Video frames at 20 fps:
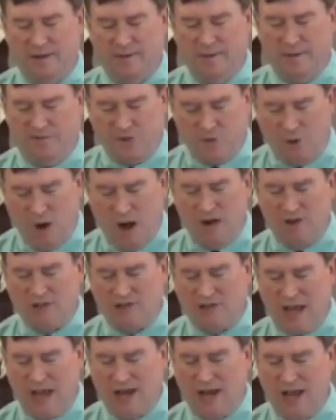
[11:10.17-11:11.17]
if the wrong
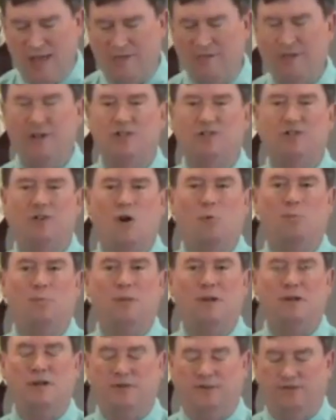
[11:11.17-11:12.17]
side of heaven is so
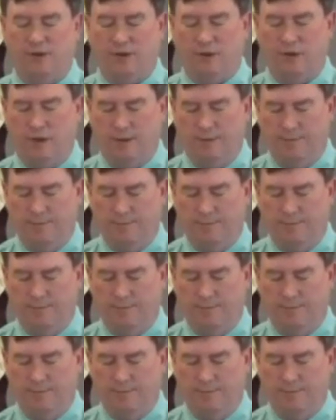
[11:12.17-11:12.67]
beautiful,